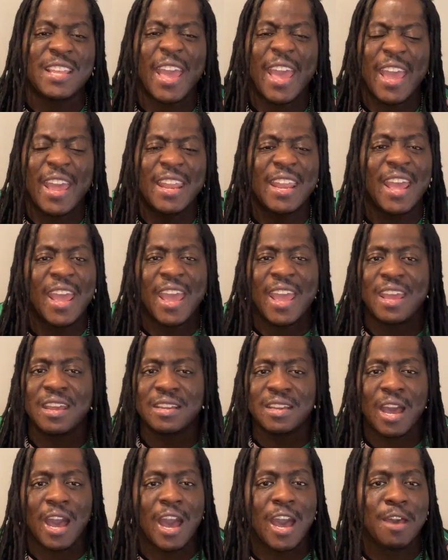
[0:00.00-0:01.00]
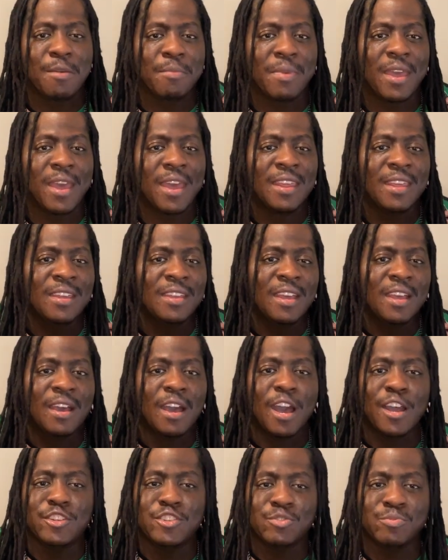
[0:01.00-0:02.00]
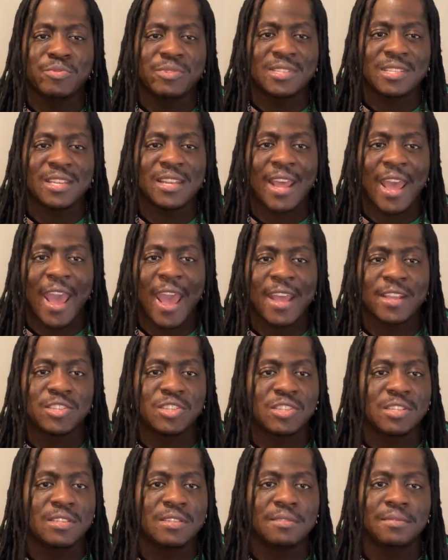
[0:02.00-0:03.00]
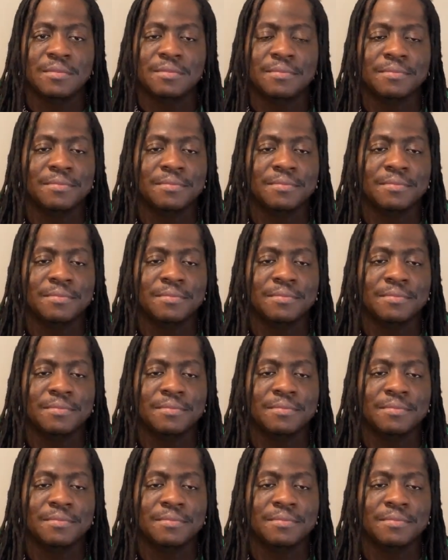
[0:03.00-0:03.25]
hand-to-hand combat, 100% action